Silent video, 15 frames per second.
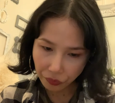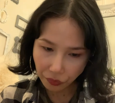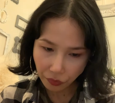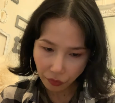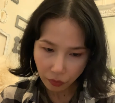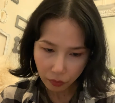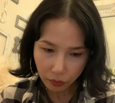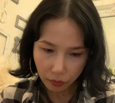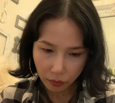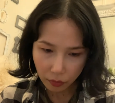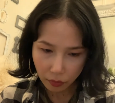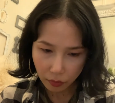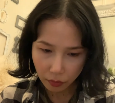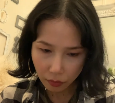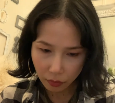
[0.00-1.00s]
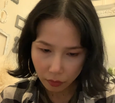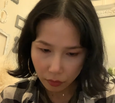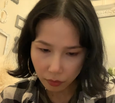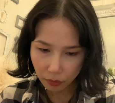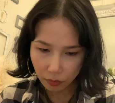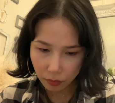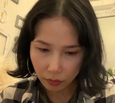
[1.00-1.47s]

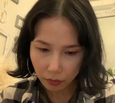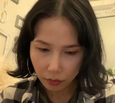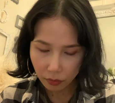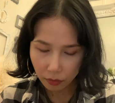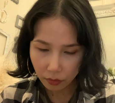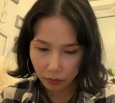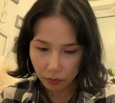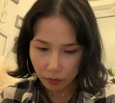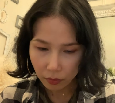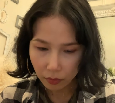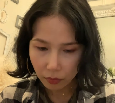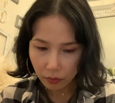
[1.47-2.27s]
[no speech]